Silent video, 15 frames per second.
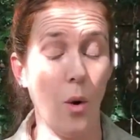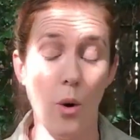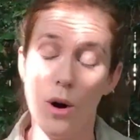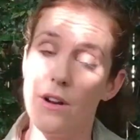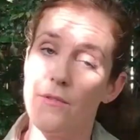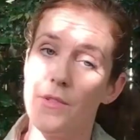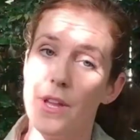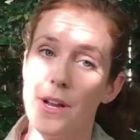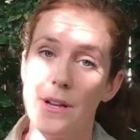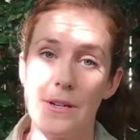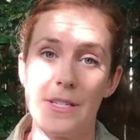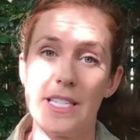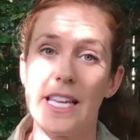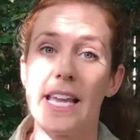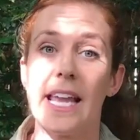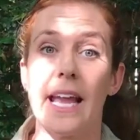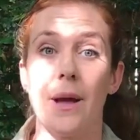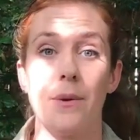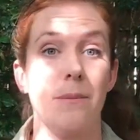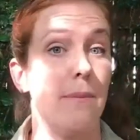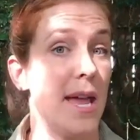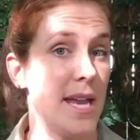or if they're seeking
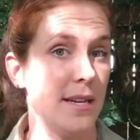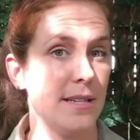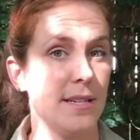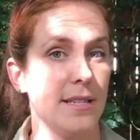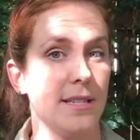out a mate.